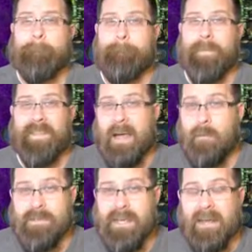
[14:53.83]
But
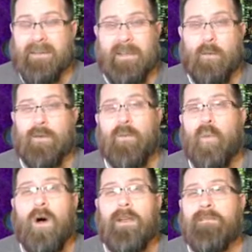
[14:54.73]
that was it. There was
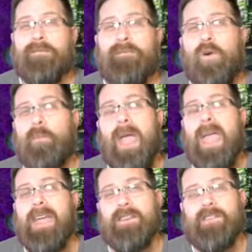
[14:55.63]
one full
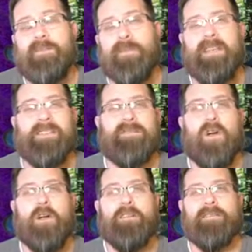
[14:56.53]
page piece of
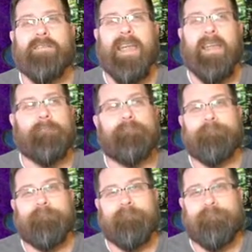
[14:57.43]
art that
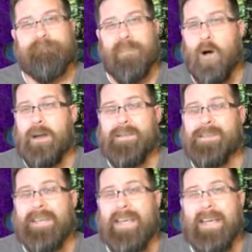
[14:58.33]

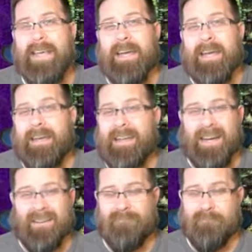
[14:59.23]
honestly,
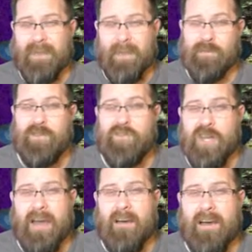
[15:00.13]
it was a
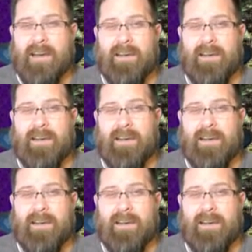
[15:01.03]
generic.